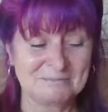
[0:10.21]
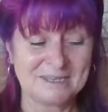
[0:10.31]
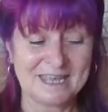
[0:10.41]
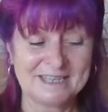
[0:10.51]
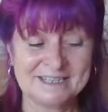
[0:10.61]

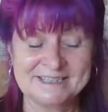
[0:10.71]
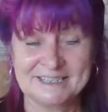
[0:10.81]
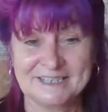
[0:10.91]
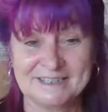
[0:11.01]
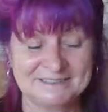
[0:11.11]

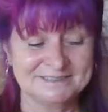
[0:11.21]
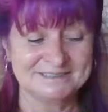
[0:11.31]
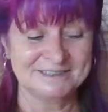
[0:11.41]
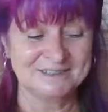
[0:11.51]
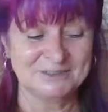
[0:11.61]
Canada,
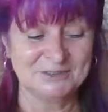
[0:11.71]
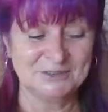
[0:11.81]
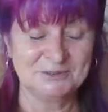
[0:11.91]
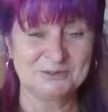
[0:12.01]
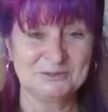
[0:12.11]
New
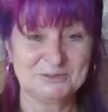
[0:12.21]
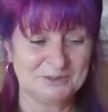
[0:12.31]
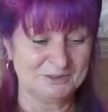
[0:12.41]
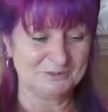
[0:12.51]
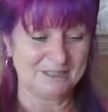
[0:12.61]

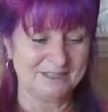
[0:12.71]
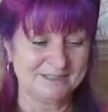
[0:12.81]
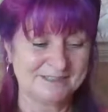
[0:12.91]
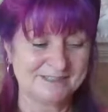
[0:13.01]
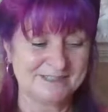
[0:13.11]
York,
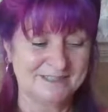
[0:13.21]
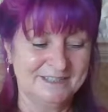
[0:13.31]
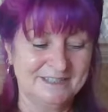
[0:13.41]
US.